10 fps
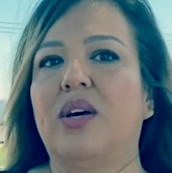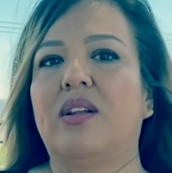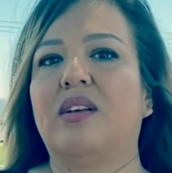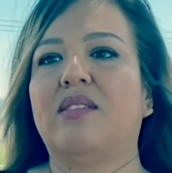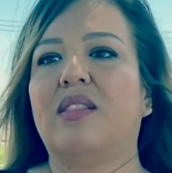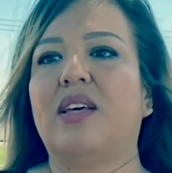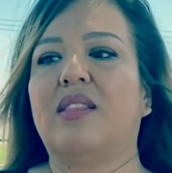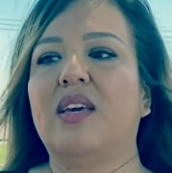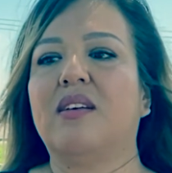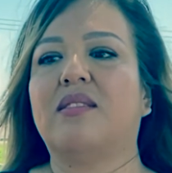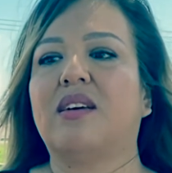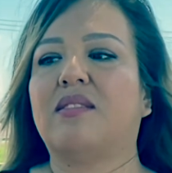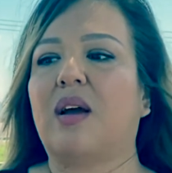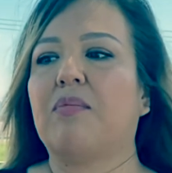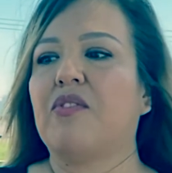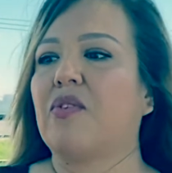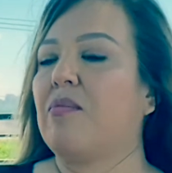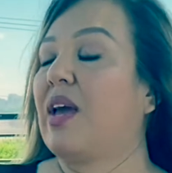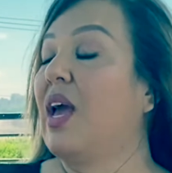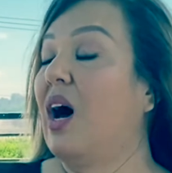illness and they think it's like separate
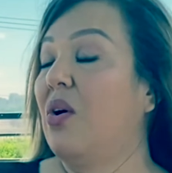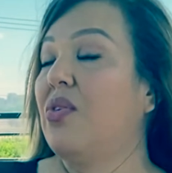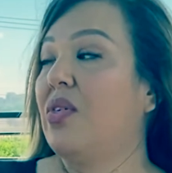from like health.